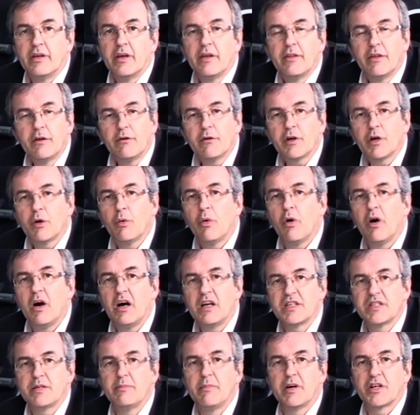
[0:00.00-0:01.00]
that
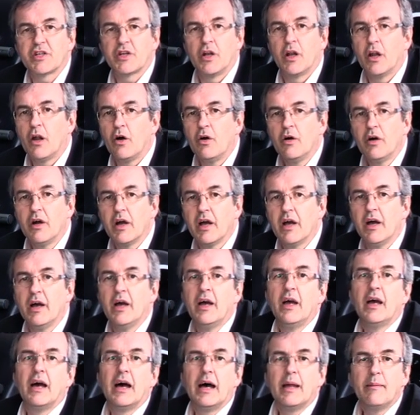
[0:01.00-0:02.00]
requires a much longer
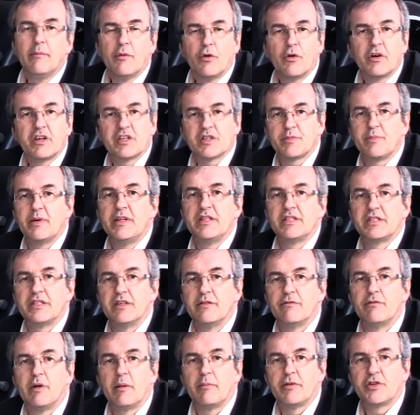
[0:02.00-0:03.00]
and more
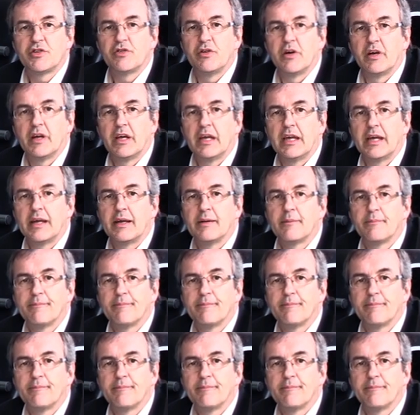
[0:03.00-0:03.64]
expensive rubber trunking.